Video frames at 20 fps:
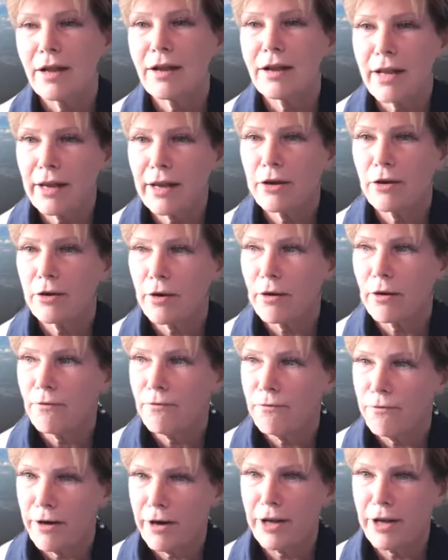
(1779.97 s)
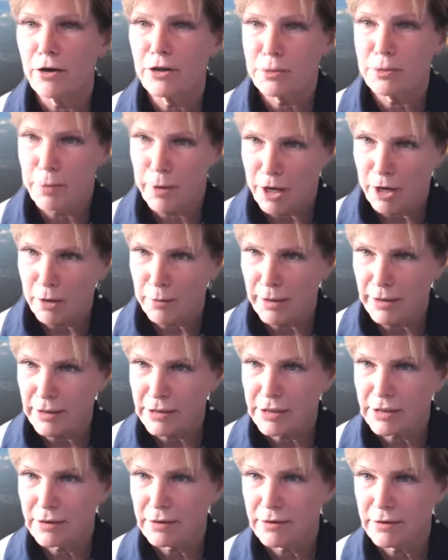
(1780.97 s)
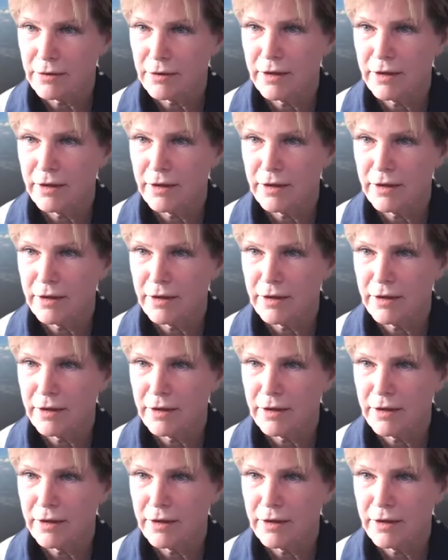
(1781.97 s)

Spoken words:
like your video department.